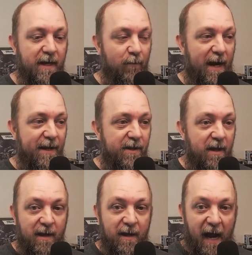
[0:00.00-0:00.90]
right?
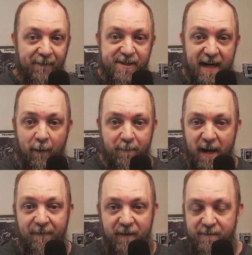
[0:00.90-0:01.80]
I've said I would
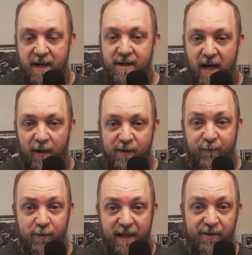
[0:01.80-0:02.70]
pay $15
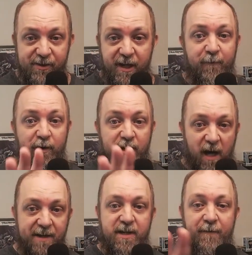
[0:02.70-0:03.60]
for DLC, for
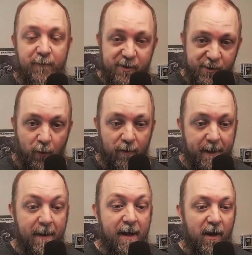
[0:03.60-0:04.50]
content, for story.
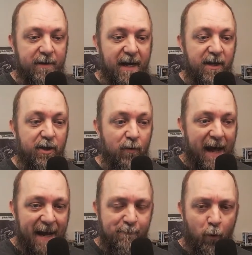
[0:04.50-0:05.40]
Okay, you
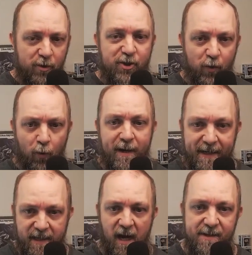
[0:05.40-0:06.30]
add more story
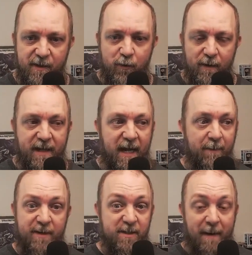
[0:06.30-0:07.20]
and content to a
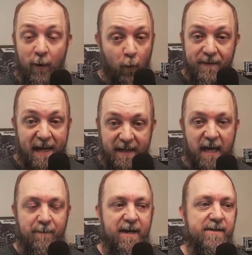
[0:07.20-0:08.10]
game, doesn't matter what that
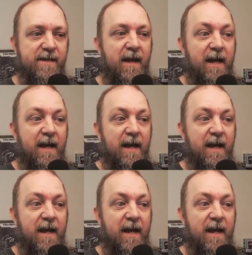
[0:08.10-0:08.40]
game is.